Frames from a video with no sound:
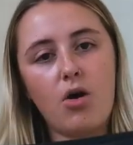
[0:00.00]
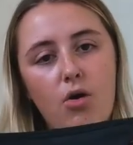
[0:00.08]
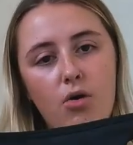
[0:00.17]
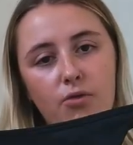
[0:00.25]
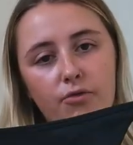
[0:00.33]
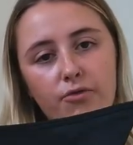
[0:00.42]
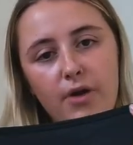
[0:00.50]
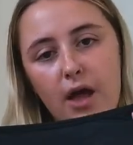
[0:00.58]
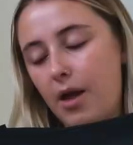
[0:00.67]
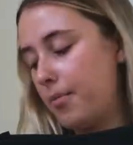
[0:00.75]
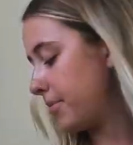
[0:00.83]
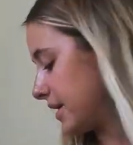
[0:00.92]
of
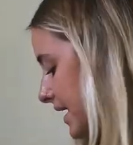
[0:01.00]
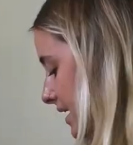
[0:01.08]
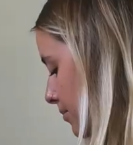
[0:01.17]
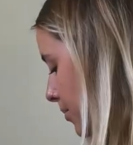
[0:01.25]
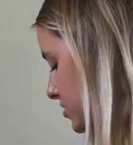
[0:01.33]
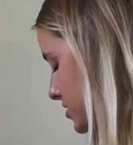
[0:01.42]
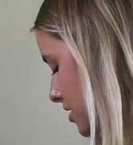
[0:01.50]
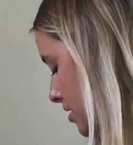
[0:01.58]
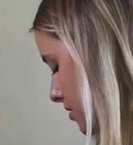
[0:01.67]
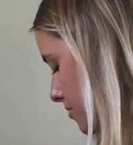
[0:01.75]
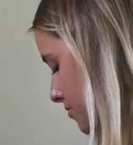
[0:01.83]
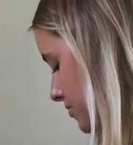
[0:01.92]
bikini
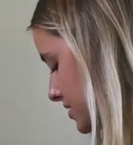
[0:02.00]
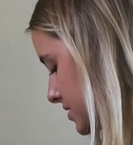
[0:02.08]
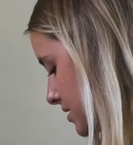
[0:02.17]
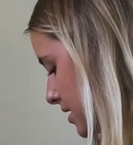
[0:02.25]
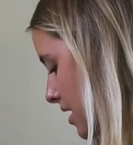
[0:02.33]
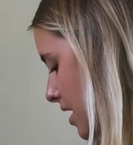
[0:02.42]
bottoms.